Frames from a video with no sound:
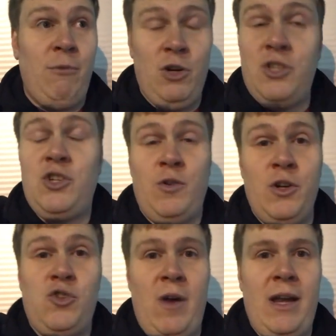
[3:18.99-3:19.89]
good
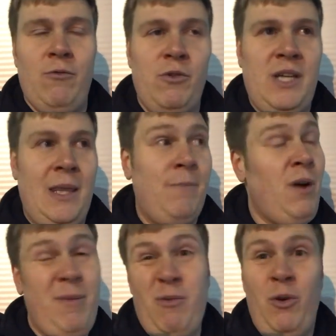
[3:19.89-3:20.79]
training routine that
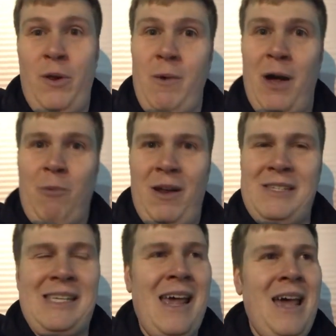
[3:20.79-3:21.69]
probably will only work
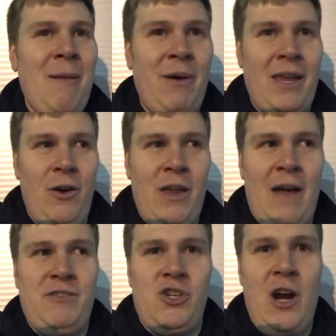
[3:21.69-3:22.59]
once, but you know, you
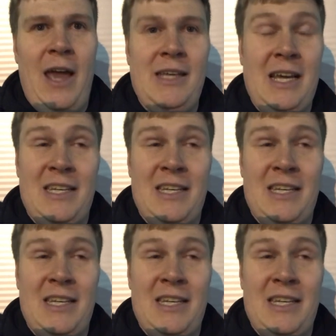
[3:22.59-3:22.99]
have to try it.